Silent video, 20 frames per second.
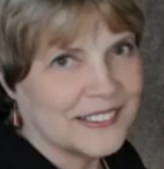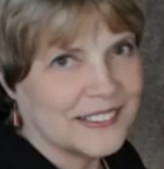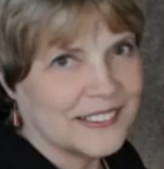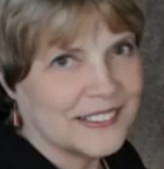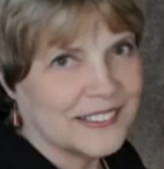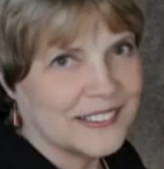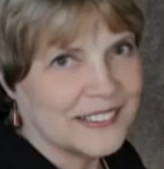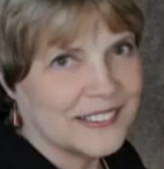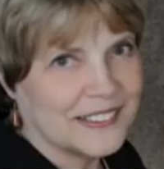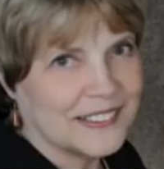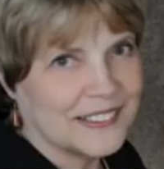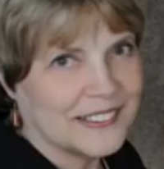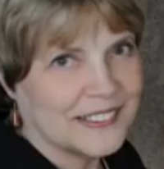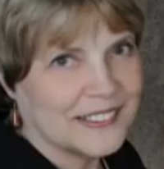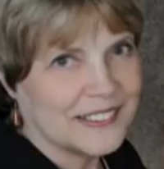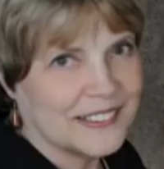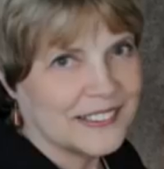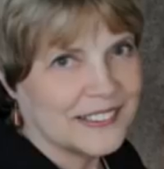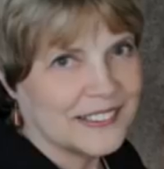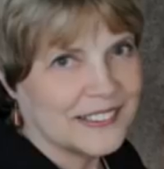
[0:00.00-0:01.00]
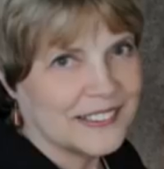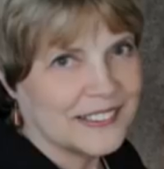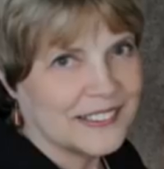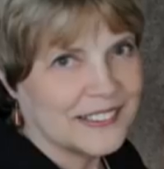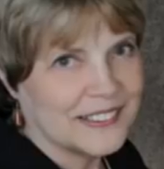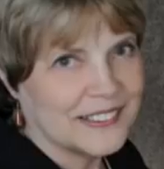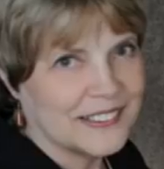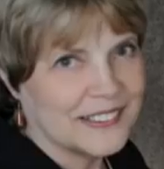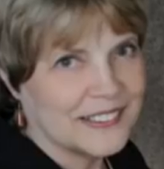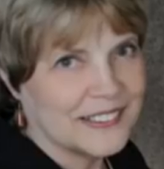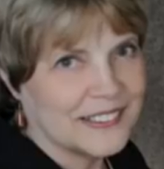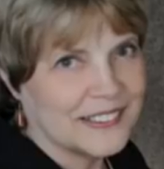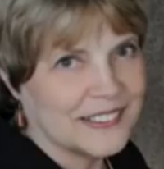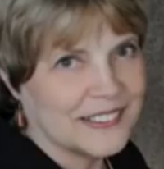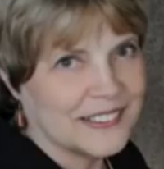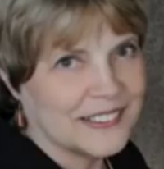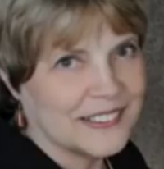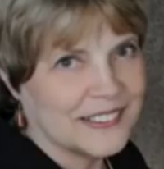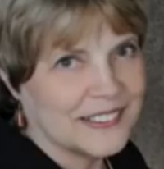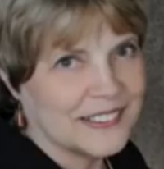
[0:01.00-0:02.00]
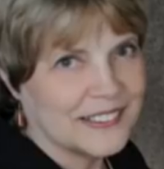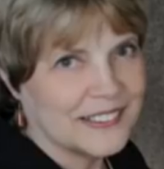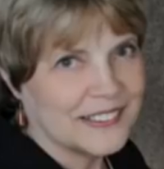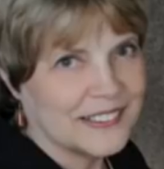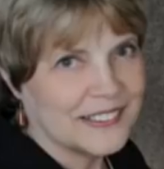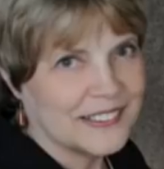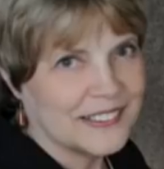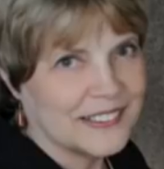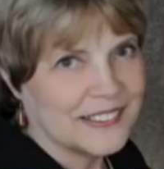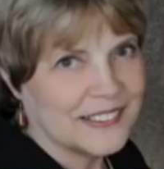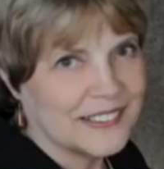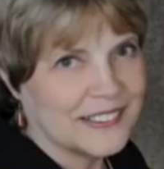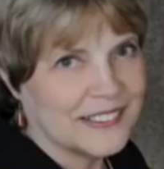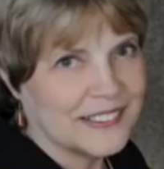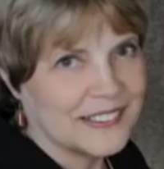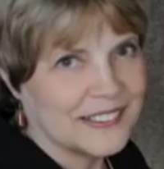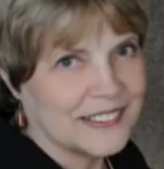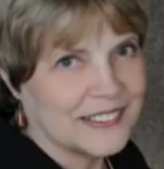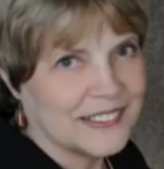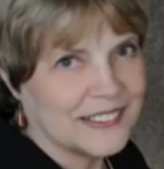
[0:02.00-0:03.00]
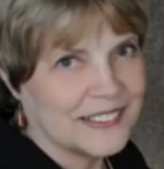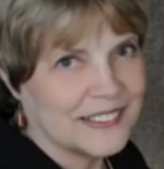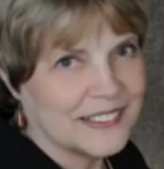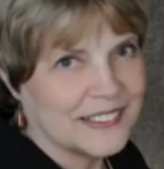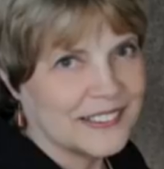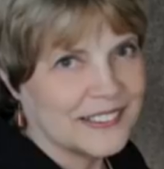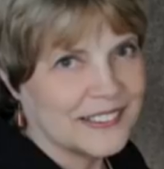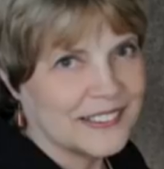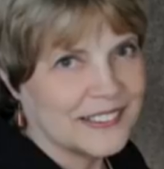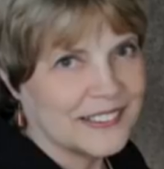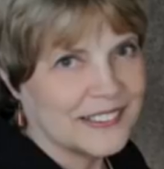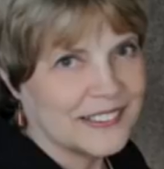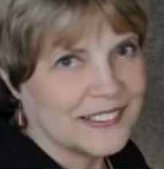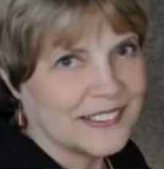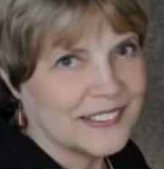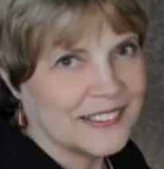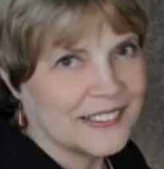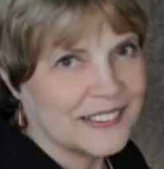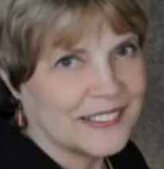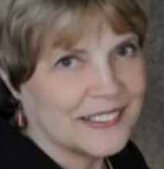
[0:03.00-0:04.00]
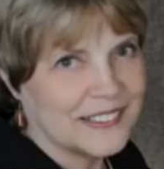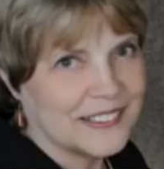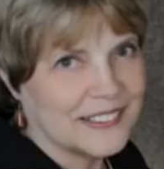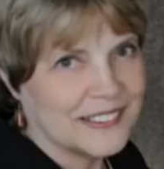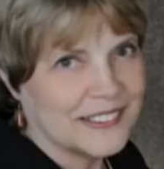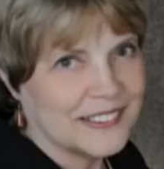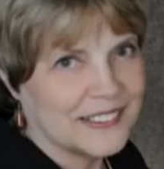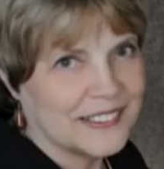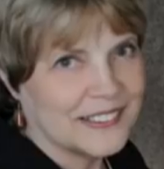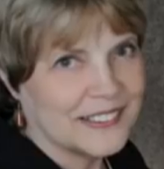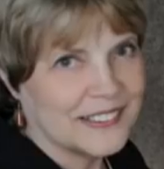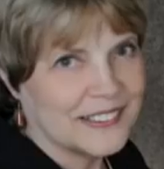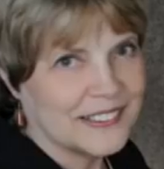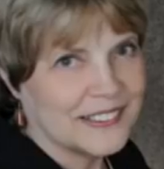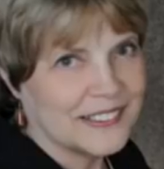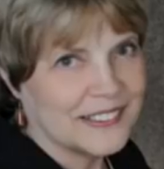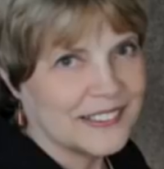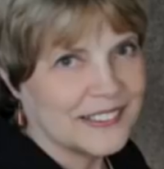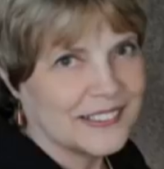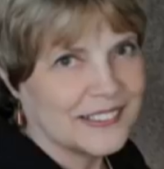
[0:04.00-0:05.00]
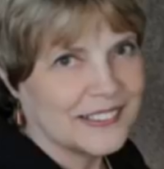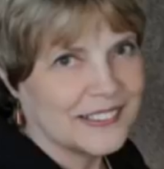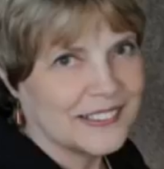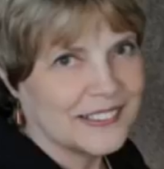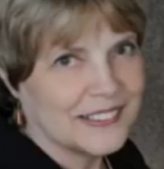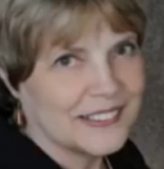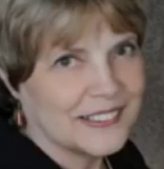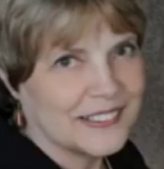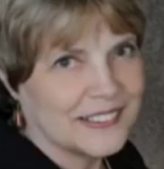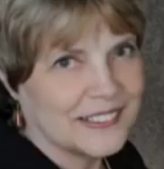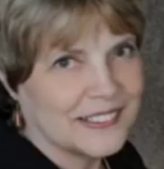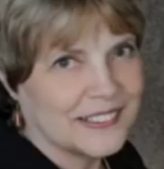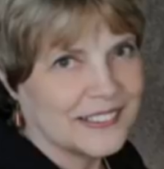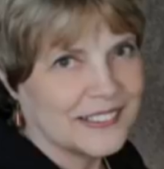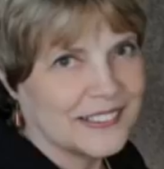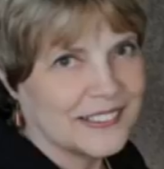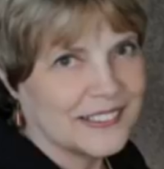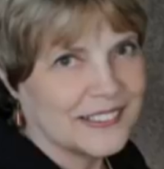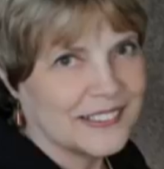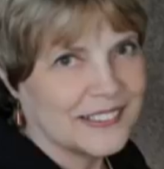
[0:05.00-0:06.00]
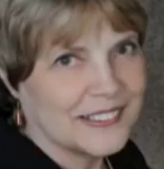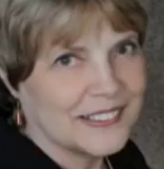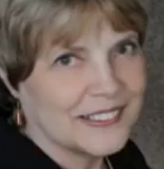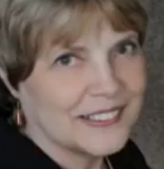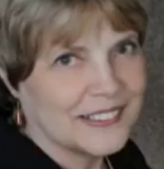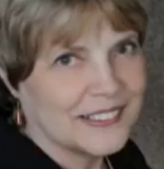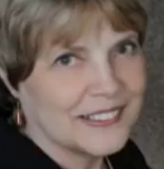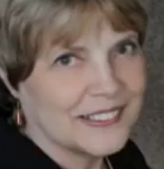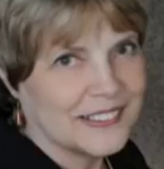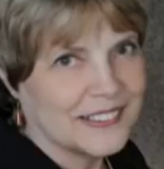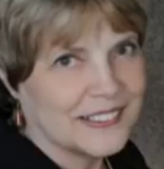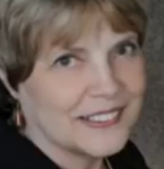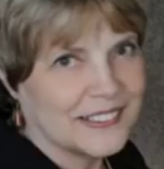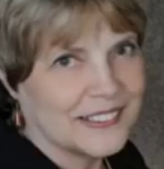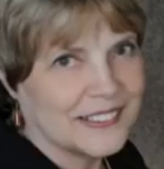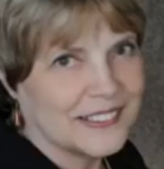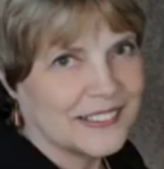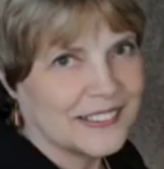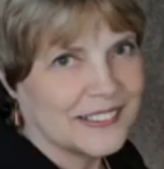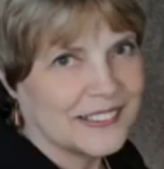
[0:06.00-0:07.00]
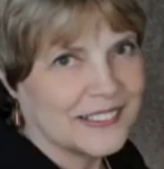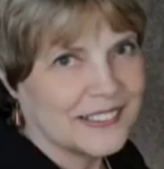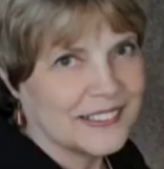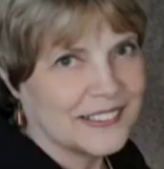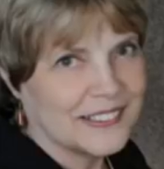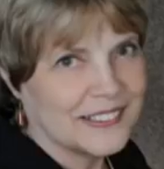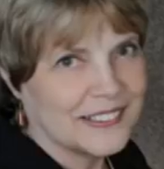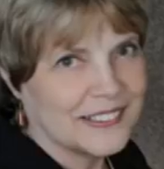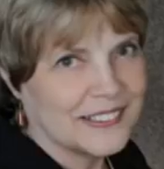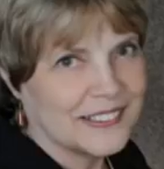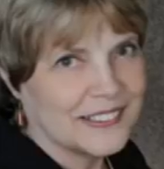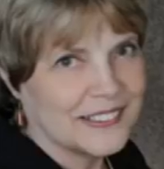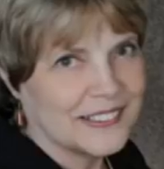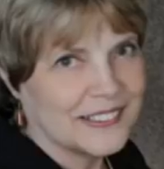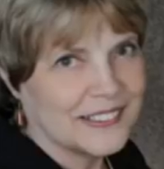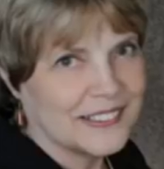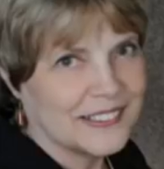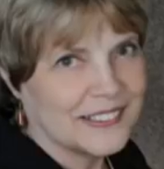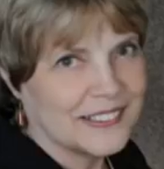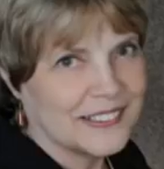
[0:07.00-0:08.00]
The person shown says nothing.